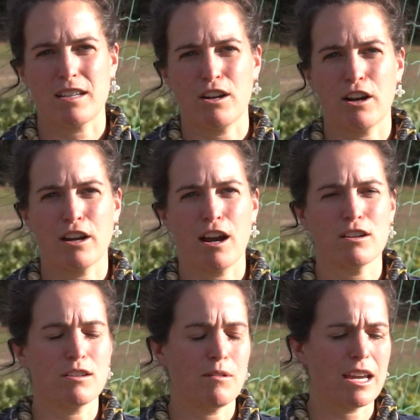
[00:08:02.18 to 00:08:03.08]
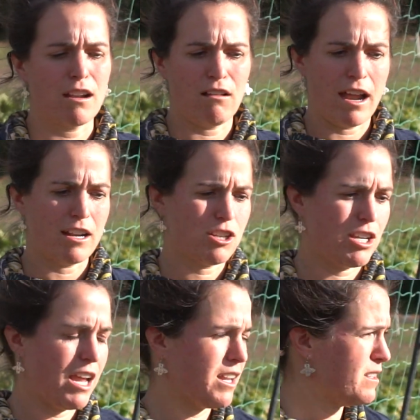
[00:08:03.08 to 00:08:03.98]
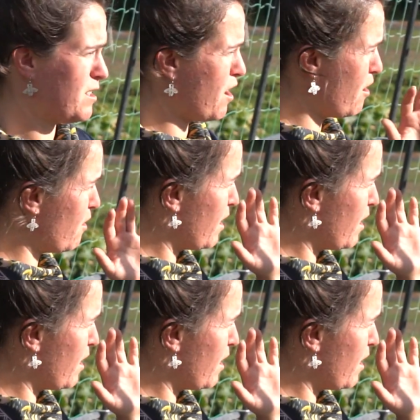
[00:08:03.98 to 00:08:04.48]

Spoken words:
in our yard, so we get a lot of shade. So